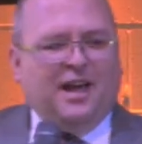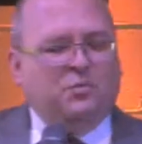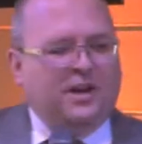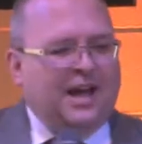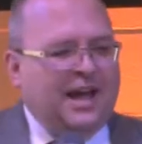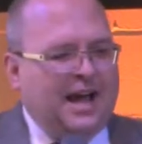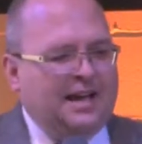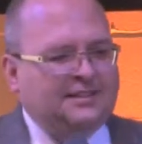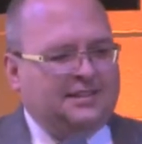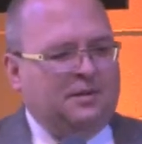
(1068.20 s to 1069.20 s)
And when I
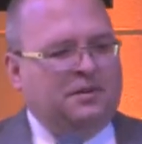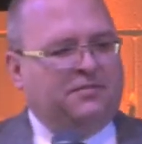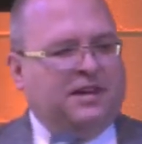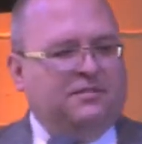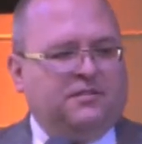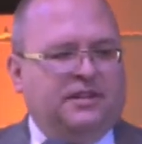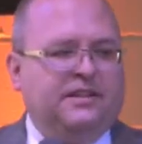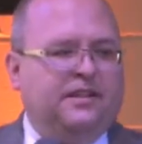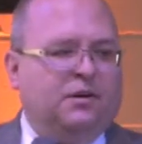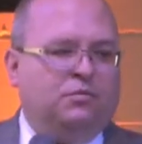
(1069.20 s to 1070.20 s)
ask them if they've
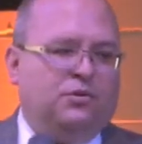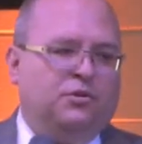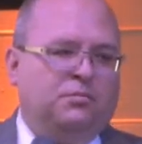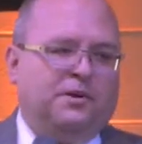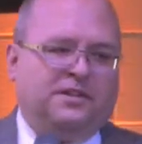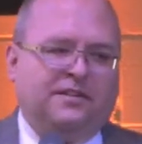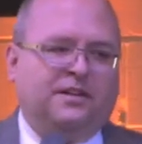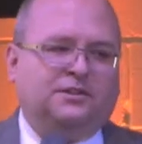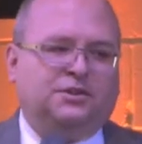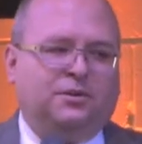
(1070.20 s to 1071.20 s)
cleaned their room or done
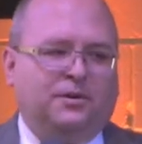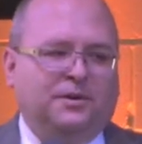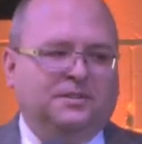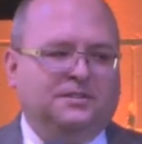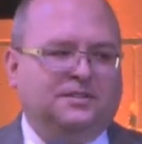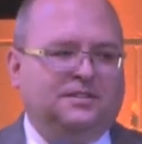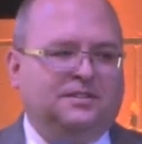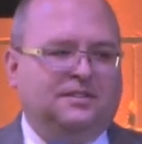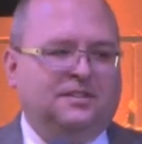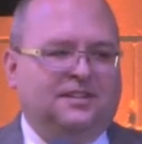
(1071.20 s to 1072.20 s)
their chores,
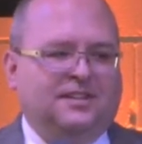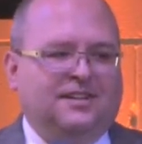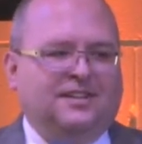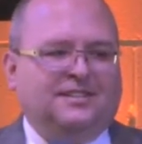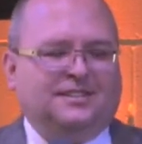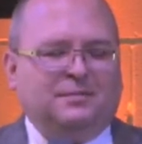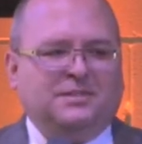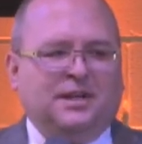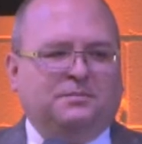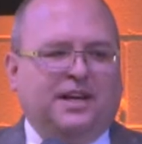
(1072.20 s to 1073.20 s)

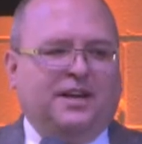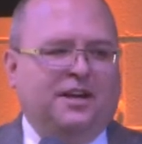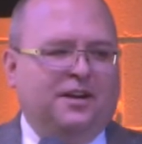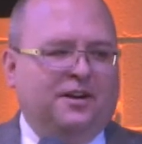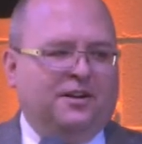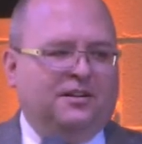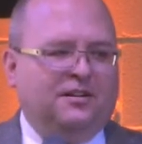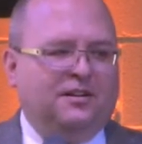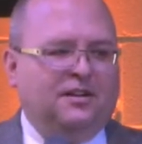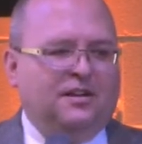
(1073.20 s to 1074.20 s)
sometimes I hear,